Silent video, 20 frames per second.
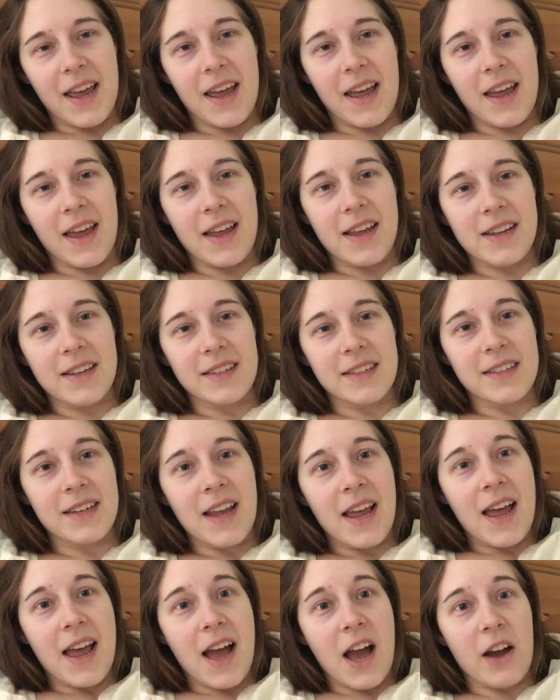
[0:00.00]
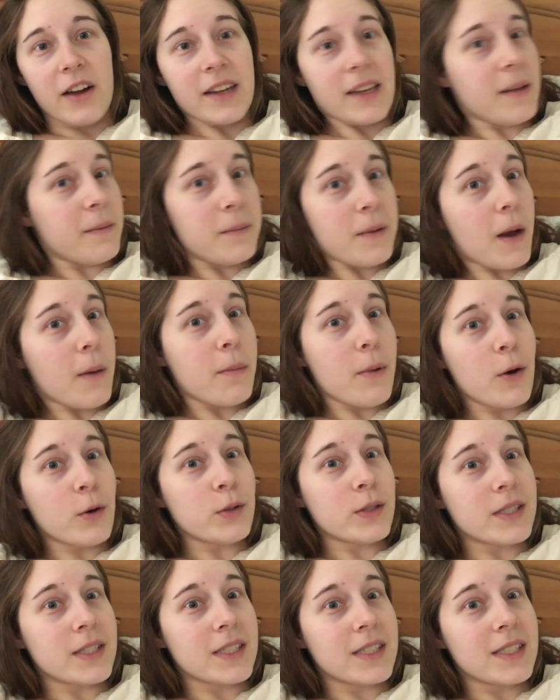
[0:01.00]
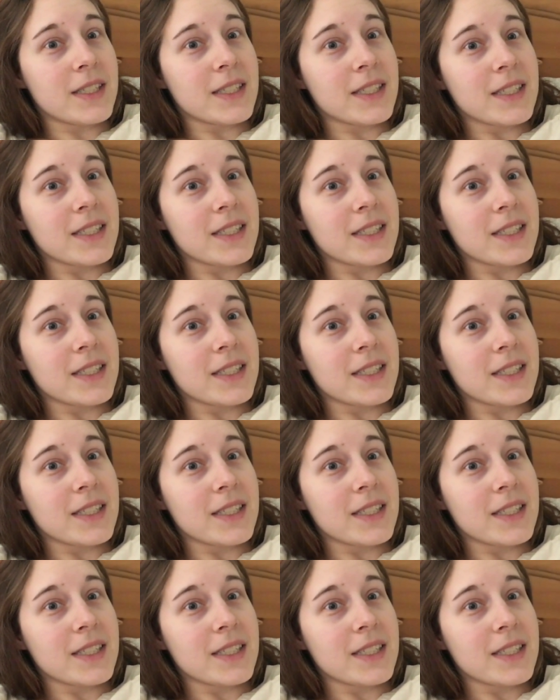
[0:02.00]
And I'll keep y'all posted.